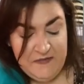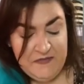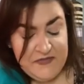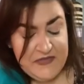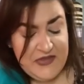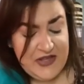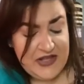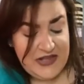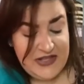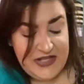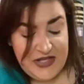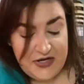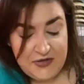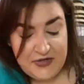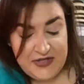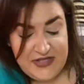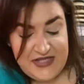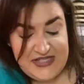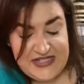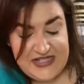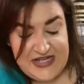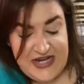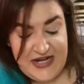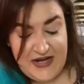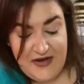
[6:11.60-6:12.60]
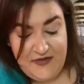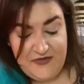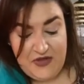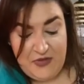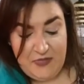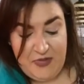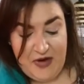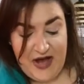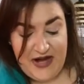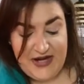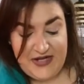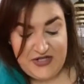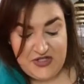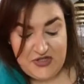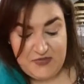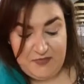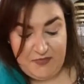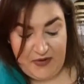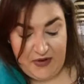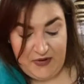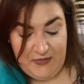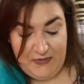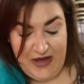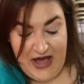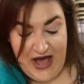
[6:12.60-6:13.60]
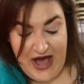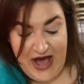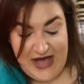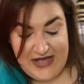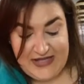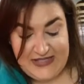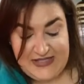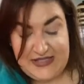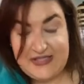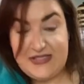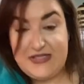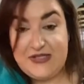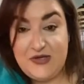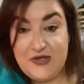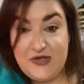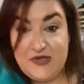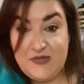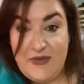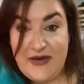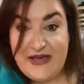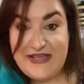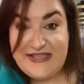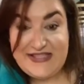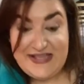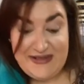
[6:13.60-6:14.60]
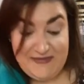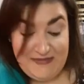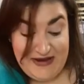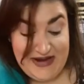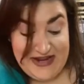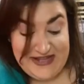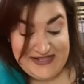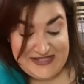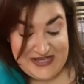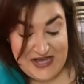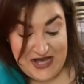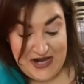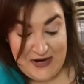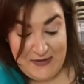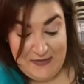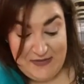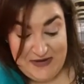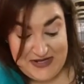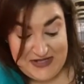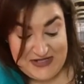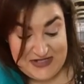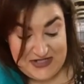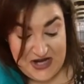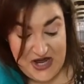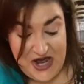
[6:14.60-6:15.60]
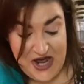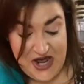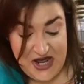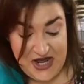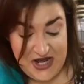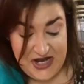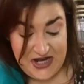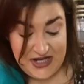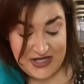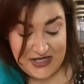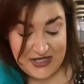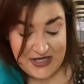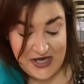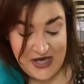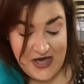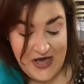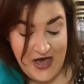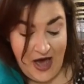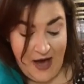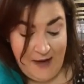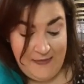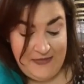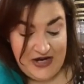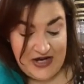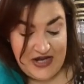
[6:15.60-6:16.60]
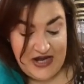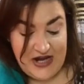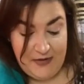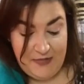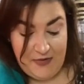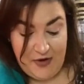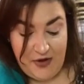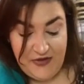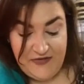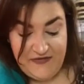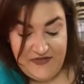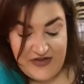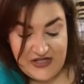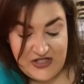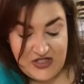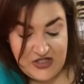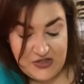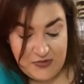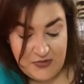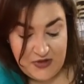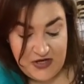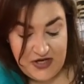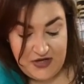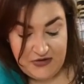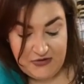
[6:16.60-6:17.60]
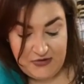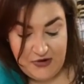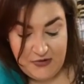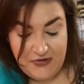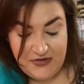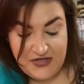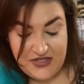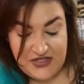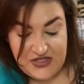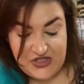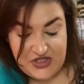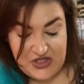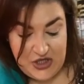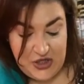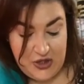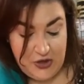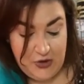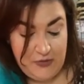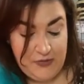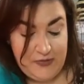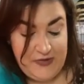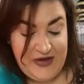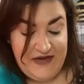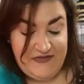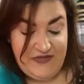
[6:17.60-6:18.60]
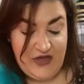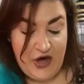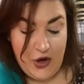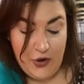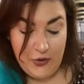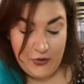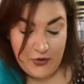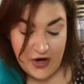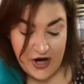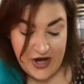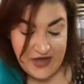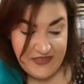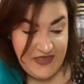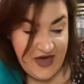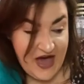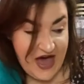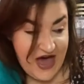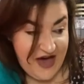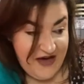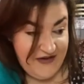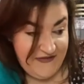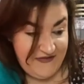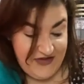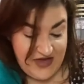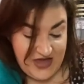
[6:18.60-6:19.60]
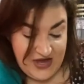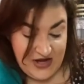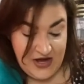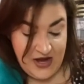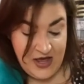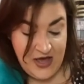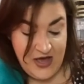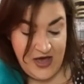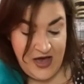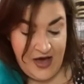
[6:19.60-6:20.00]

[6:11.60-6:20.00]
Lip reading: Literally standing over the pot, it just burned my eyes. It's so spicy, but it's gonna be dank. I'm gonna cut up all the veggies we're gonna throw in the stew. We have the okra in the oven.